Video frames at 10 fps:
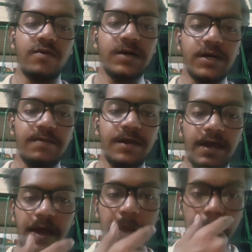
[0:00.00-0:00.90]
RBI
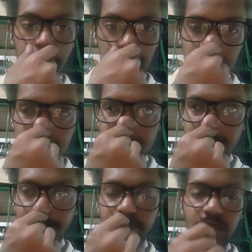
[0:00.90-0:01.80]
is
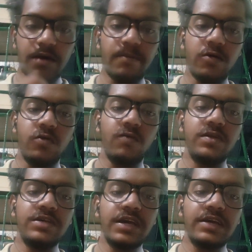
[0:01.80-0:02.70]
the amount which